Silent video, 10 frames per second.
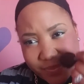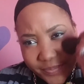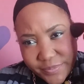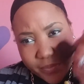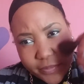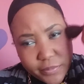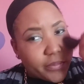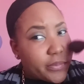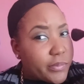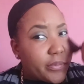I just
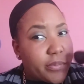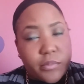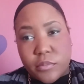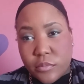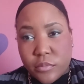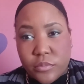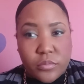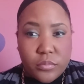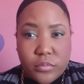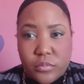love, love,
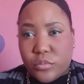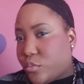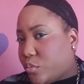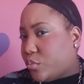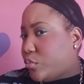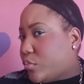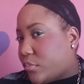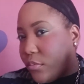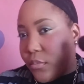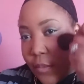love my cheeks
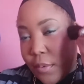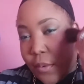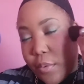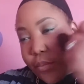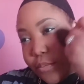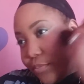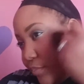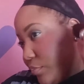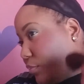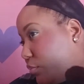to be super
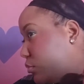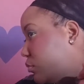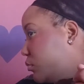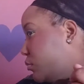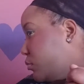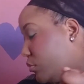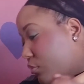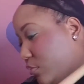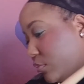rosy. I don't know.